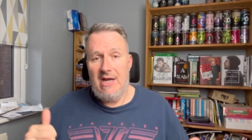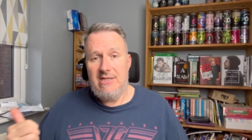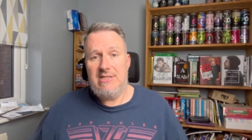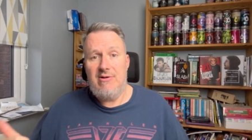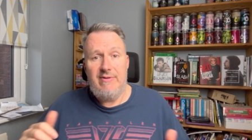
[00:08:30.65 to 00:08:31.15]

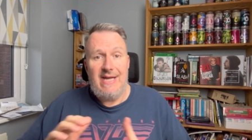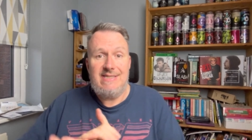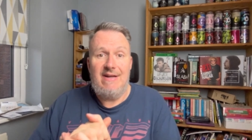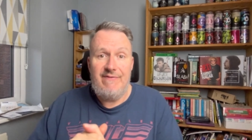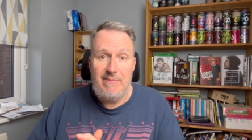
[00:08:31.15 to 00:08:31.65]
So that's
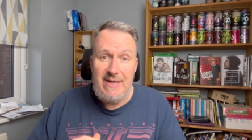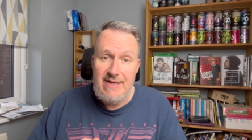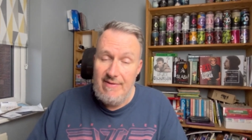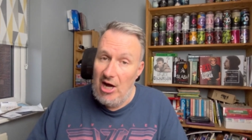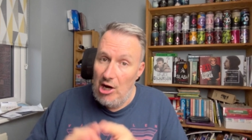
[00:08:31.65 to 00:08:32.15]
enough for
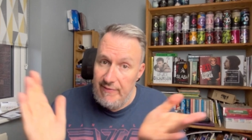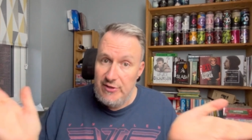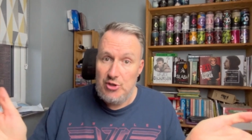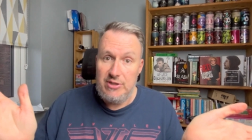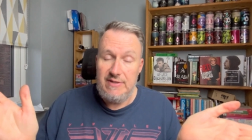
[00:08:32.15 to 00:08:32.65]
me. Hope you've
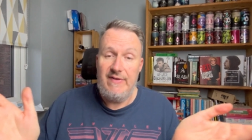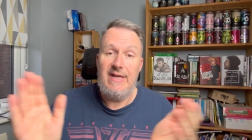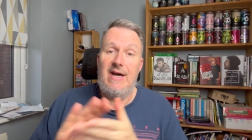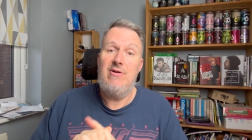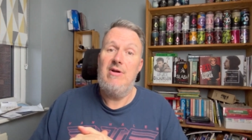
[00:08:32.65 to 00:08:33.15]
enjoyed this
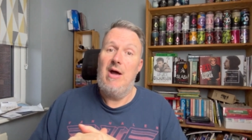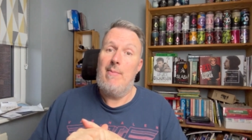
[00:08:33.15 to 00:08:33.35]
video.